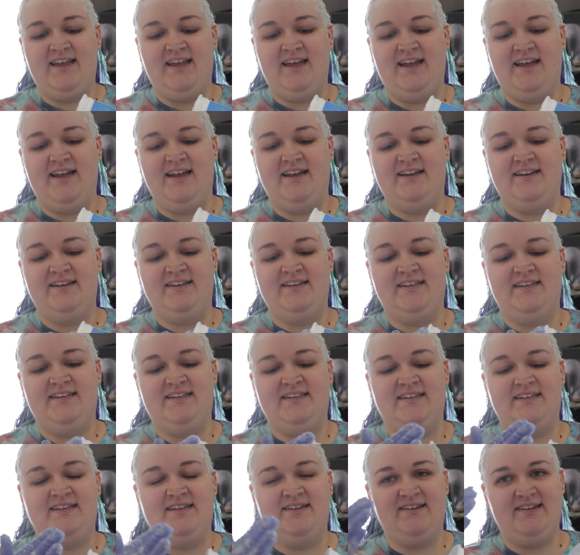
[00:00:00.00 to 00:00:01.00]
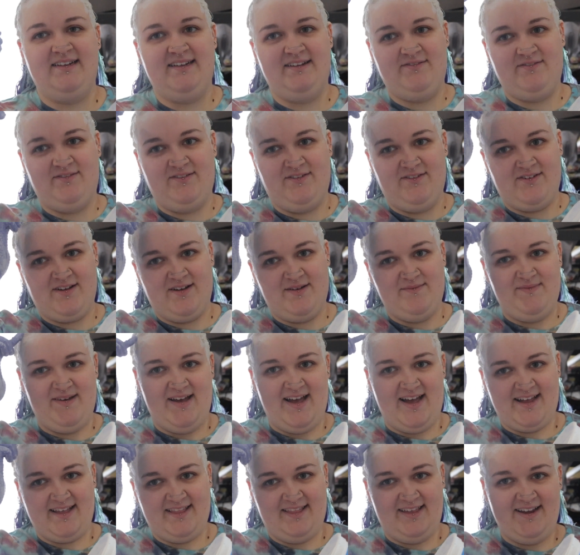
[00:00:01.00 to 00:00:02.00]
and we'll come
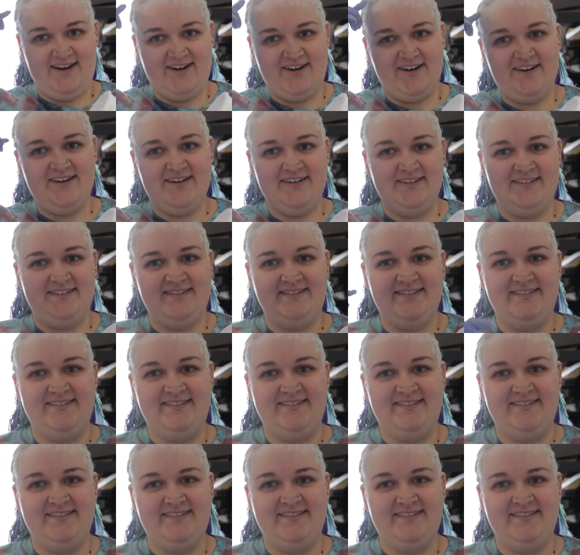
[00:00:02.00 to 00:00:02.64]
back later.